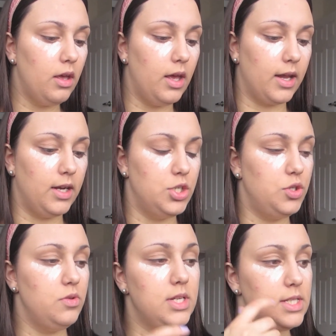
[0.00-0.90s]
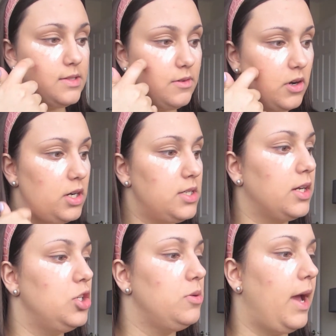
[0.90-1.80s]
I'm going to do this first. I'm
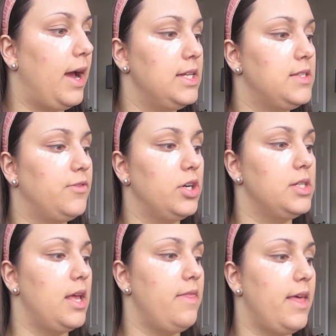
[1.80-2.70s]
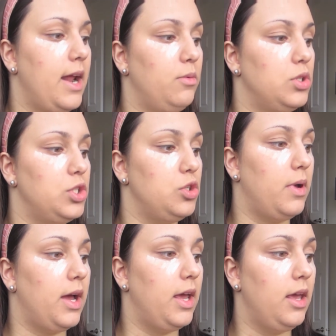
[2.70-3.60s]
going to do my eyes first, and then I will do
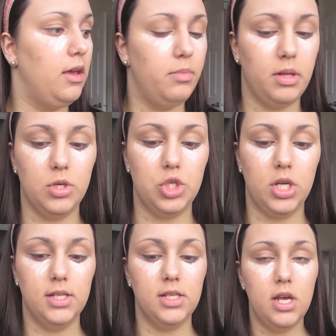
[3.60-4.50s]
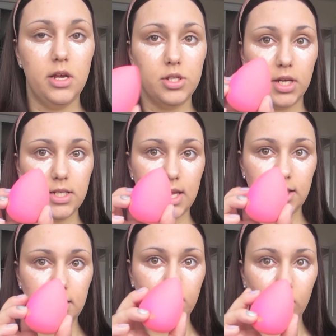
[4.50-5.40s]
my blemishes. So I'm going to take
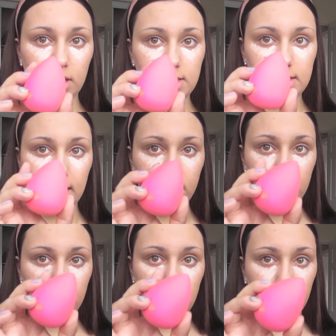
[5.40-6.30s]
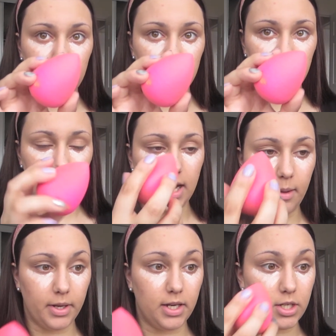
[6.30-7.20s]
the pointed side of the Beauty Blender, and
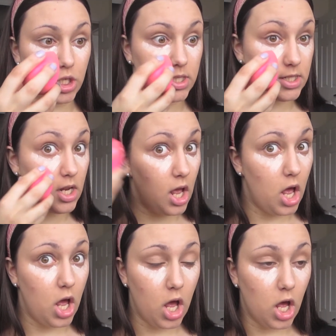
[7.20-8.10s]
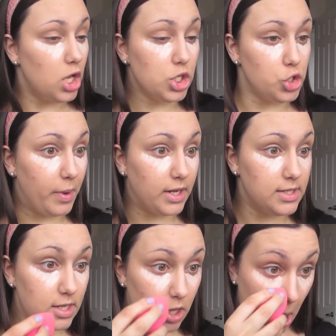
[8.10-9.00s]
I'm going to just do my
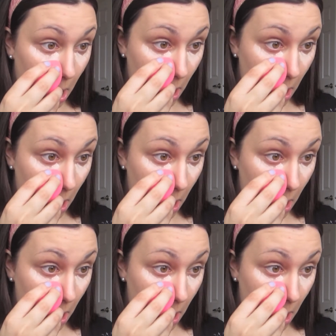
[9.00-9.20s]
concealer.